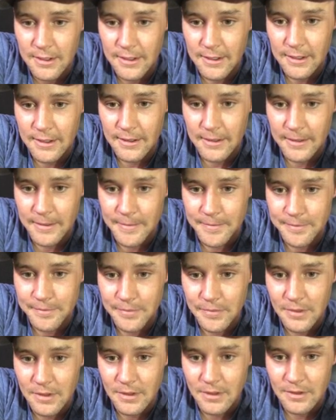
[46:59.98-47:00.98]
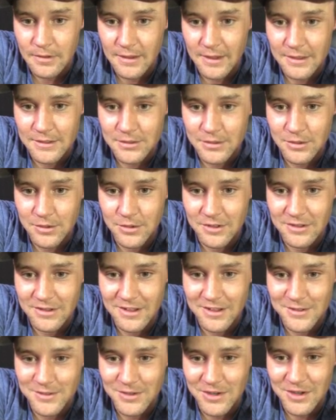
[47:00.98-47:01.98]
Um, Thanks, Judy,
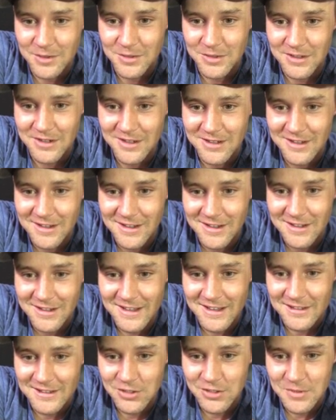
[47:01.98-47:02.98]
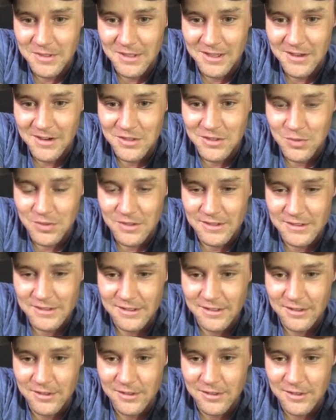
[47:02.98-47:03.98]
and thanks, Robert. Yeah, too many errors with Excel.